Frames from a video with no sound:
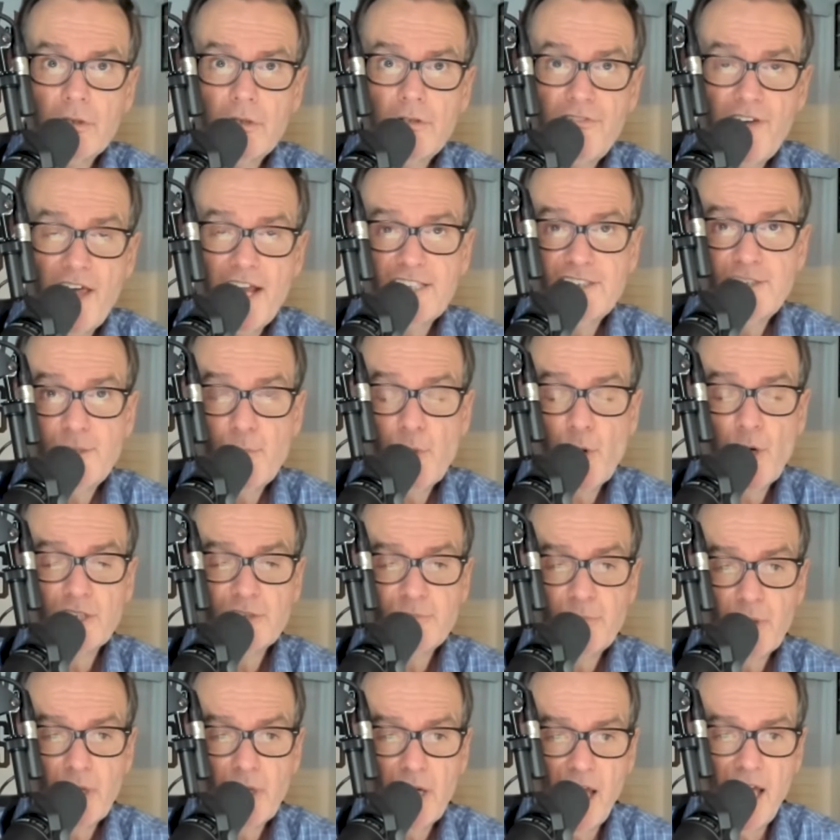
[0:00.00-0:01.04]
fantasy points
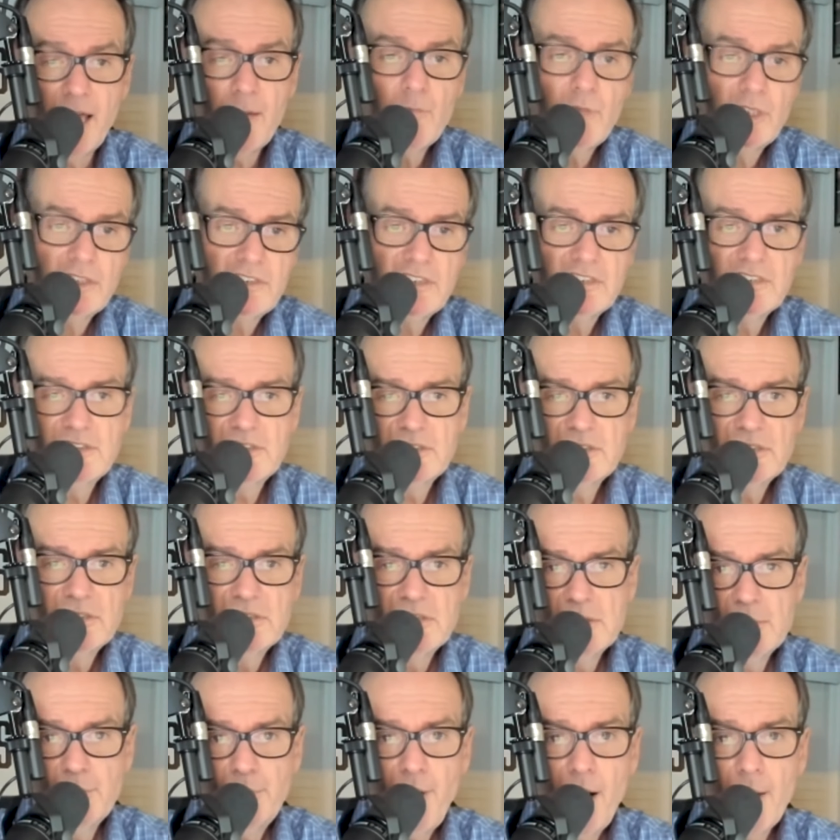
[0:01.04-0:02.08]
per game, which is
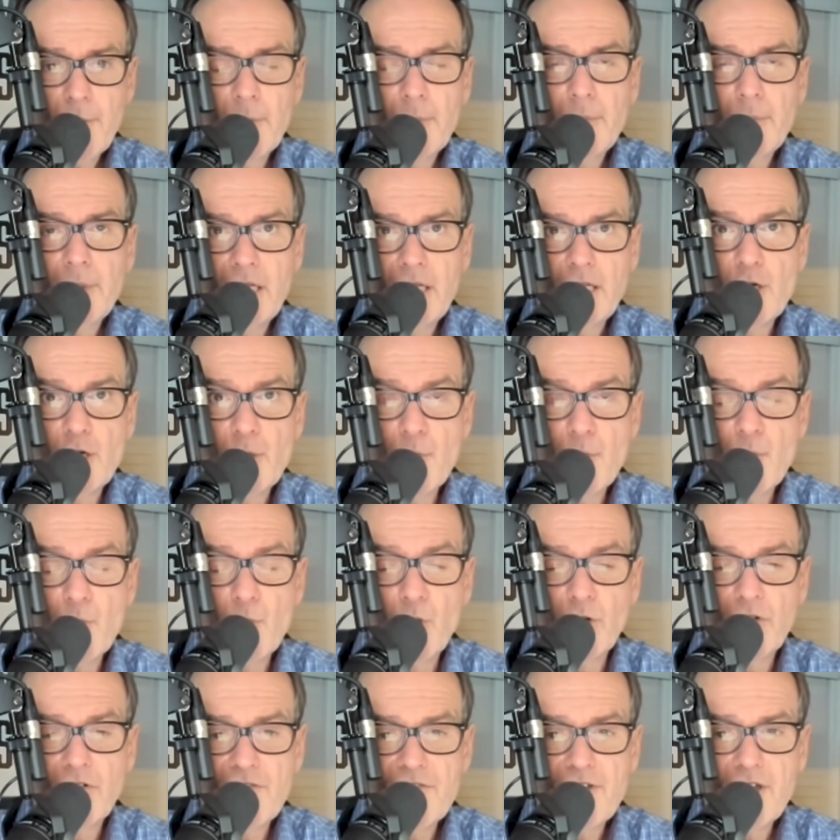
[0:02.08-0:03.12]
probably a little bit
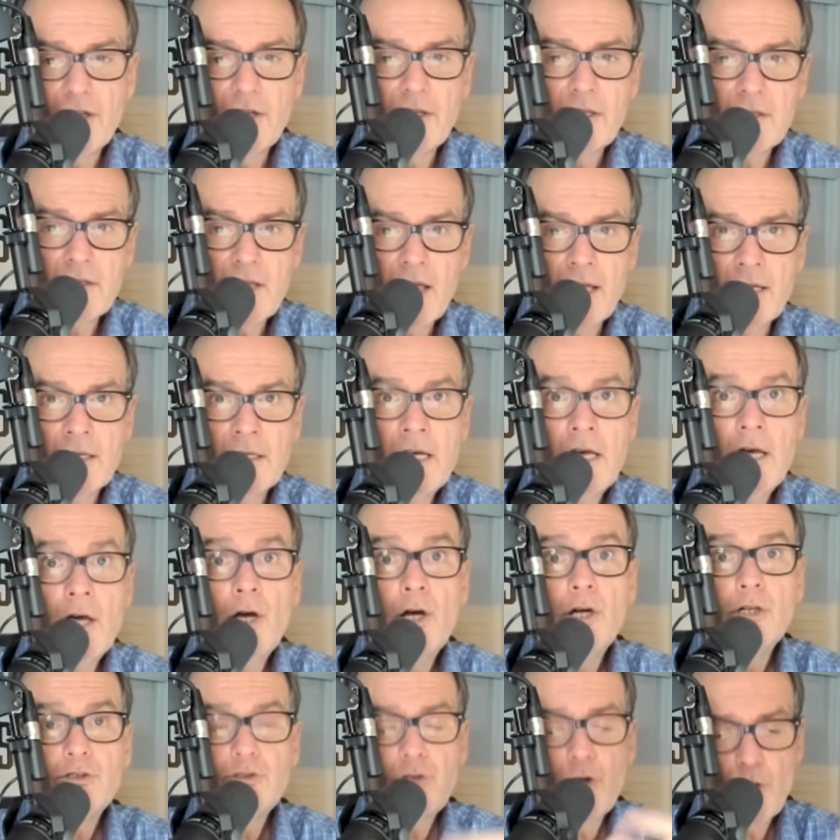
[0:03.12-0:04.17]
more revealing than
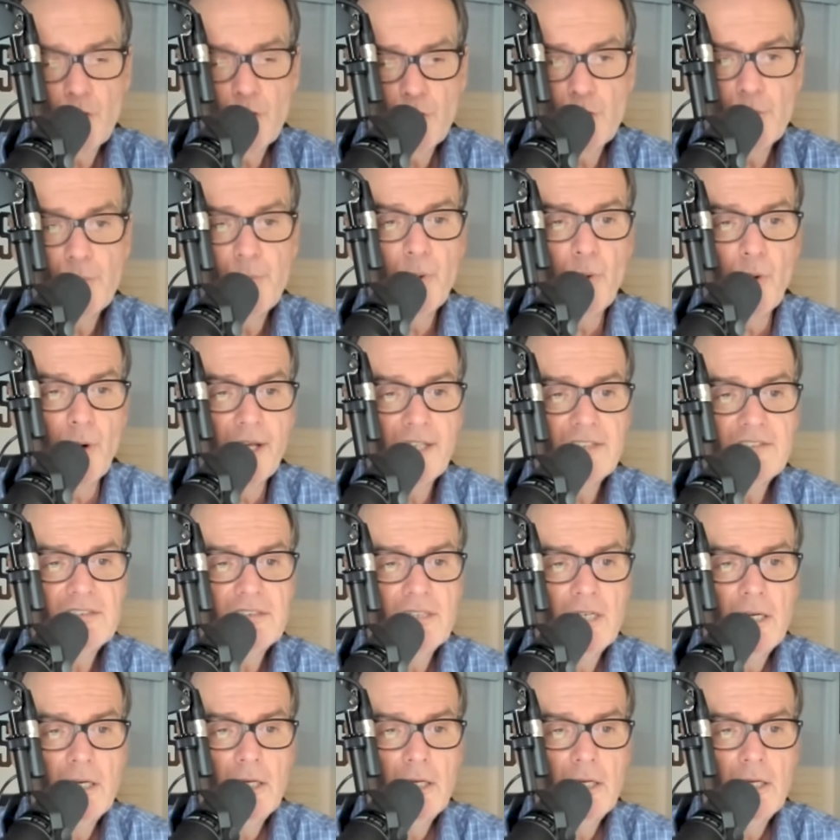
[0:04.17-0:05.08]
total points,